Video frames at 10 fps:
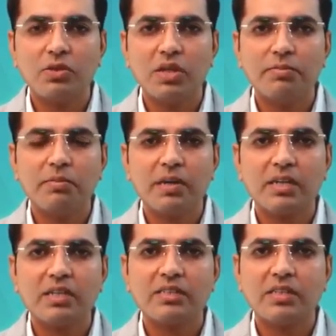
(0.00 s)
if the
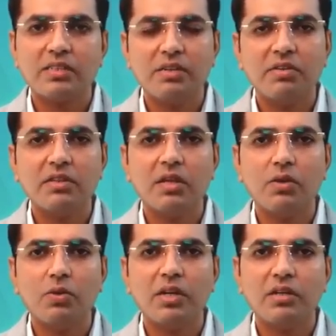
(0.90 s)
partners has given the
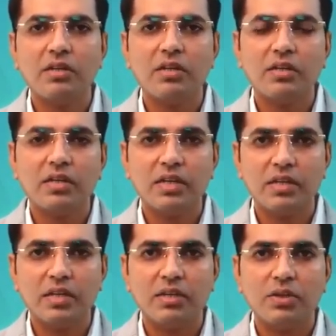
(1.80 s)
loan
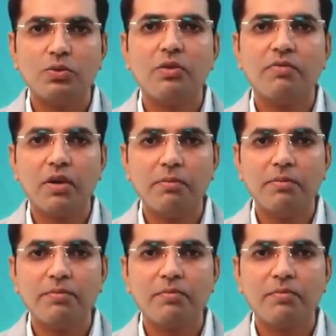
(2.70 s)
to the firm,